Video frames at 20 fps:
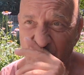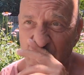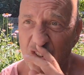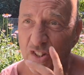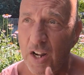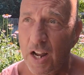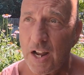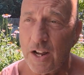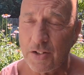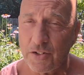to
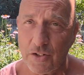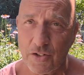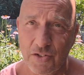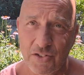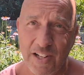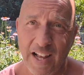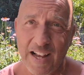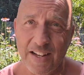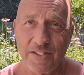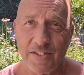change this
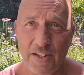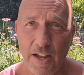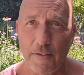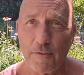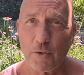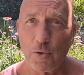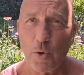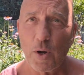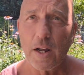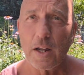last
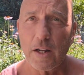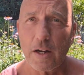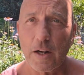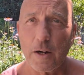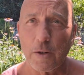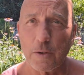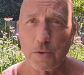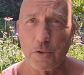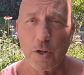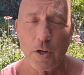7 or 8
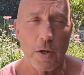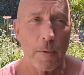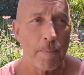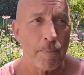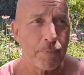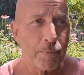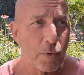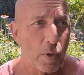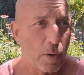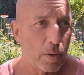years.
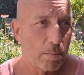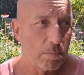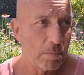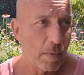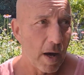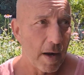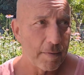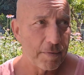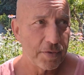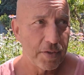
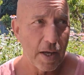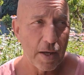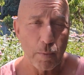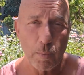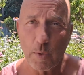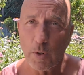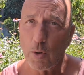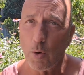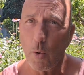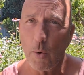I've said
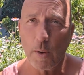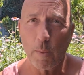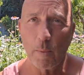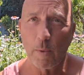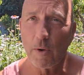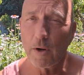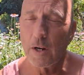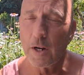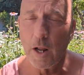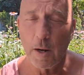
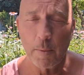we're in